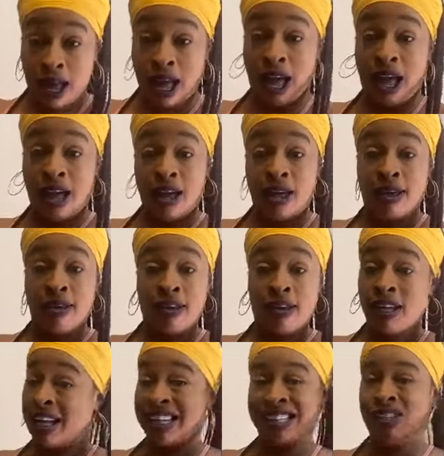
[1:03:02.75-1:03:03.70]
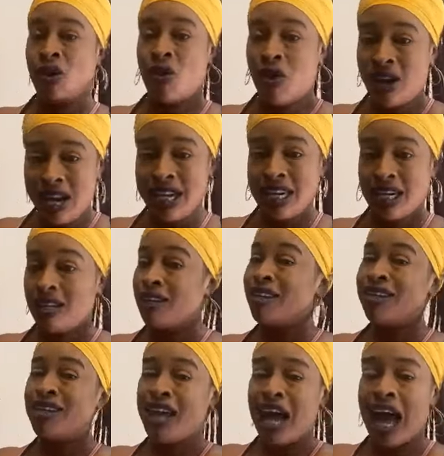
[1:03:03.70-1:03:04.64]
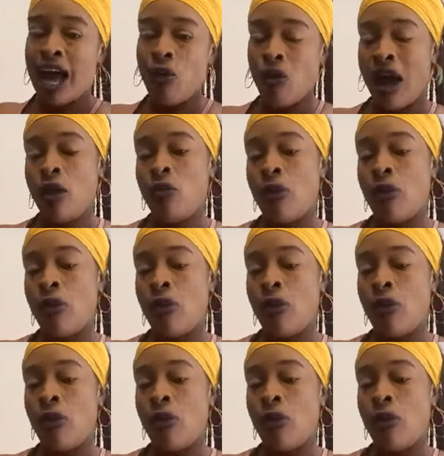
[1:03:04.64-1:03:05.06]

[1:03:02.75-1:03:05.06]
Ah, because the only, I,